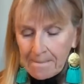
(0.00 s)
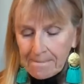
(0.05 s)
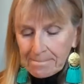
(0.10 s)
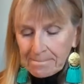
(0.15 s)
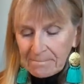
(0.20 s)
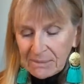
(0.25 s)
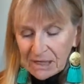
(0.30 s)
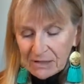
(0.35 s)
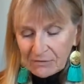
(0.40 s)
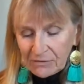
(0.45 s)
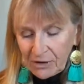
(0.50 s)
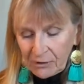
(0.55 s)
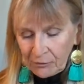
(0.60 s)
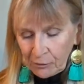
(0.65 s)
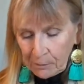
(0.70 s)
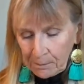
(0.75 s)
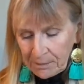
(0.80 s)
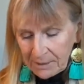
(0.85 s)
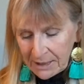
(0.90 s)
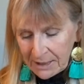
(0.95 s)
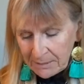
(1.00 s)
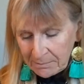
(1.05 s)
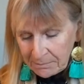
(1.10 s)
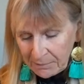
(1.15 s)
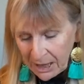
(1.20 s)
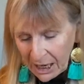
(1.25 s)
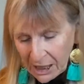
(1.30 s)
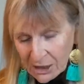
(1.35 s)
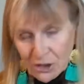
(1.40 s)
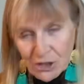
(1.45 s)
but I've never been
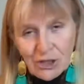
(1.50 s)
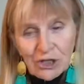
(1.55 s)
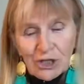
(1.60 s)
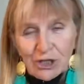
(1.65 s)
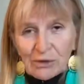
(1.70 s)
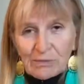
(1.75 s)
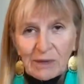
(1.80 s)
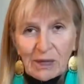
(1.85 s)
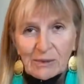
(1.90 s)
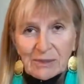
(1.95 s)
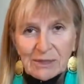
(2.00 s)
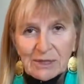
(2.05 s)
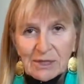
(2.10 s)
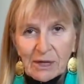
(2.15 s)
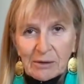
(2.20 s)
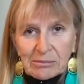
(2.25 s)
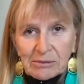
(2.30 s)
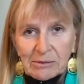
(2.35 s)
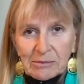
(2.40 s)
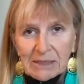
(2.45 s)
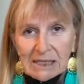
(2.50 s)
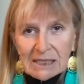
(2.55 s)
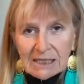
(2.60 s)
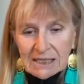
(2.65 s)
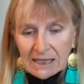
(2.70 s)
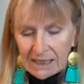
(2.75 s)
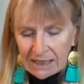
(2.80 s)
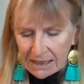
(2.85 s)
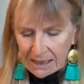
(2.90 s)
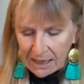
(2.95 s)
passionate about a supplement.
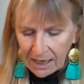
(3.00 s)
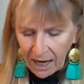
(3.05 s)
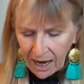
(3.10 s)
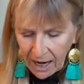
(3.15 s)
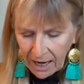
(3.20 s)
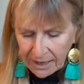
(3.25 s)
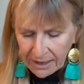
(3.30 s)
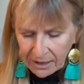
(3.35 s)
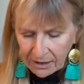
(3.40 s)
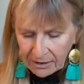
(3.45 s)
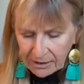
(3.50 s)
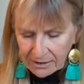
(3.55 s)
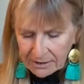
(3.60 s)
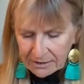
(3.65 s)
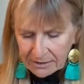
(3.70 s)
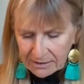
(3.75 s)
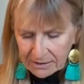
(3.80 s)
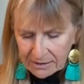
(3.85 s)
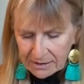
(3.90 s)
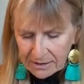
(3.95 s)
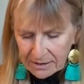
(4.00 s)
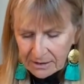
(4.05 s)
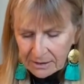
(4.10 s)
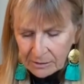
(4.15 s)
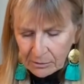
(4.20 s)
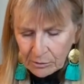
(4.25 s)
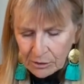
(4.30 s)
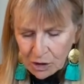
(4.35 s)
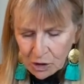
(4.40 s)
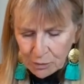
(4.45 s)
And ion,
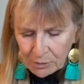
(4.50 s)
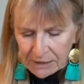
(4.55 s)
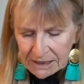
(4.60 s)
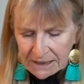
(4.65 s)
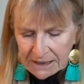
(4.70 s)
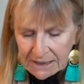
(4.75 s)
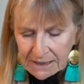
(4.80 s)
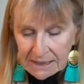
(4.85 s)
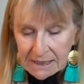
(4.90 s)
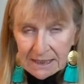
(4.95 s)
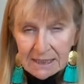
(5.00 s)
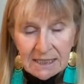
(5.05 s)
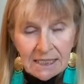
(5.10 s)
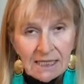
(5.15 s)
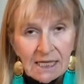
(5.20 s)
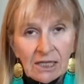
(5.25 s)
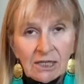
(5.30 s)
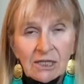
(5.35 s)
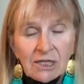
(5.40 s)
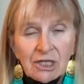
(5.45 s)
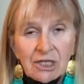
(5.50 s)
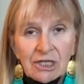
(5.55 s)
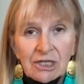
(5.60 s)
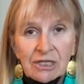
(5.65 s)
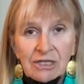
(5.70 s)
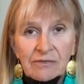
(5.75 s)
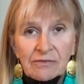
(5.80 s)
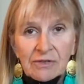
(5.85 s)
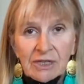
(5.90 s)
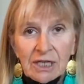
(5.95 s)
which means the
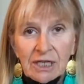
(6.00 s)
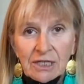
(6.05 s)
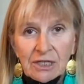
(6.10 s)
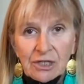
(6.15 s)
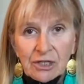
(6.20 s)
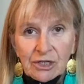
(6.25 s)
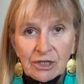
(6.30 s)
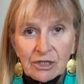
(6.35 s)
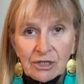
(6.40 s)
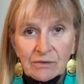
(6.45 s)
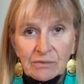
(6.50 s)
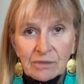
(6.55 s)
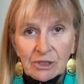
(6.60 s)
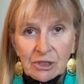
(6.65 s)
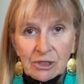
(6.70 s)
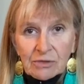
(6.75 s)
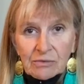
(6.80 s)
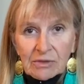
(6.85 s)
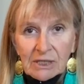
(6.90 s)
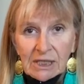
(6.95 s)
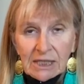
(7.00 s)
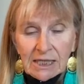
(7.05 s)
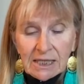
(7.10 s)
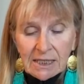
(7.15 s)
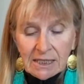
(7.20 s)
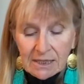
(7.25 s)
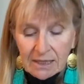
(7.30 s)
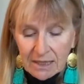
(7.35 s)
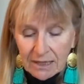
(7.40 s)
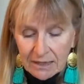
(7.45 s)
intelligence of nature, which it really
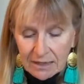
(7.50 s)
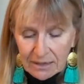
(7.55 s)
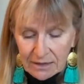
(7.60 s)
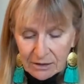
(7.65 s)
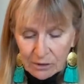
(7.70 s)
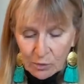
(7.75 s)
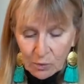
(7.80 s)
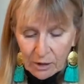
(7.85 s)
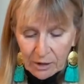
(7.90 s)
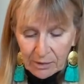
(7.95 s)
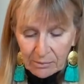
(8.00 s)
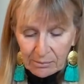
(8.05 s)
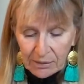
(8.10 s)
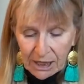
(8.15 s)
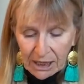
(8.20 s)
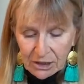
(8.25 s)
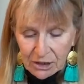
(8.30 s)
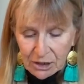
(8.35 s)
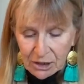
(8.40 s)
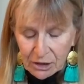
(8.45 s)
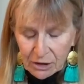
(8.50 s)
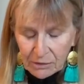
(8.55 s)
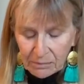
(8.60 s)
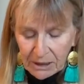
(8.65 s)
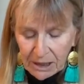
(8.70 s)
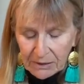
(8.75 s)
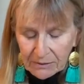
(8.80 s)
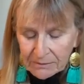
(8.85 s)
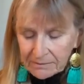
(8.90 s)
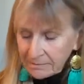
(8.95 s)
is what I'm passionate
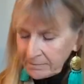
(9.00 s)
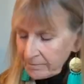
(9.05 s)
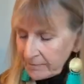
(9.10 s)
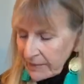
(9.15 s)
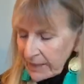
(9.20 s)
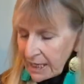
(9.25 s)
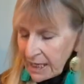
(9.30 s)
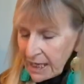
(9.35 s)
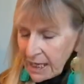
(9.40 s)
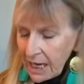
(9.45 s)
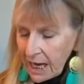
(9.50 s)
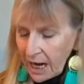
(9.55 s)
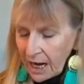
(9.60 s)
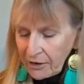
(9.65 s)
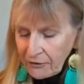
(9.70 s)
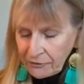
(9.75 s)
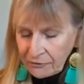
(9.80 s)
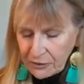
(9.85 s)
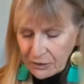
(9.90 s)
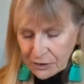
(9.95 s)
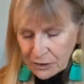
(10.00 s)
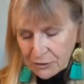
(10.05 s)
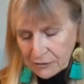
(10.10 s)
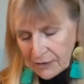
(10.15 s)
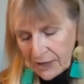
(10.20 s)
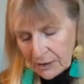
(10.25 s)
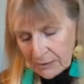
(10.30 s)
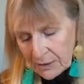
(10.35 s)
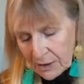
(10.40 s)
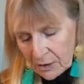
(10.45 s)
about. I first
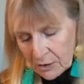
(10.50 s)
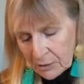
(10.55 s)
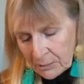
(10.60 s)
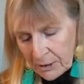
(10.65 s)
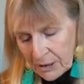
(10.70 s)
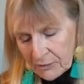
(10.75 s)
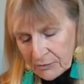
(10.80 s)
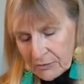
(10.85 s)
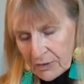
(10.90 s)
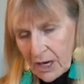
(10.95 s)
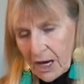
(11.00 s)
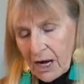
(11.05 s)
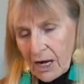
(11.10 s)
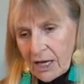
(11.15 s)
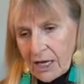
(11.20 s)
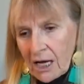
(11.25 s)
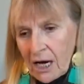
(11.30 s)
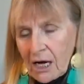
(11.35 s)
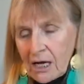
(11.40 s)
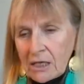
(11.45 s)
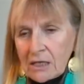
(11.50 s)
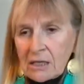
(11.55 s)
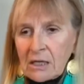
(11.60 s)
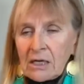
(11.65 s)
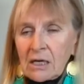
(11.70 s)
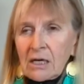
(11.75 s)
found out about ion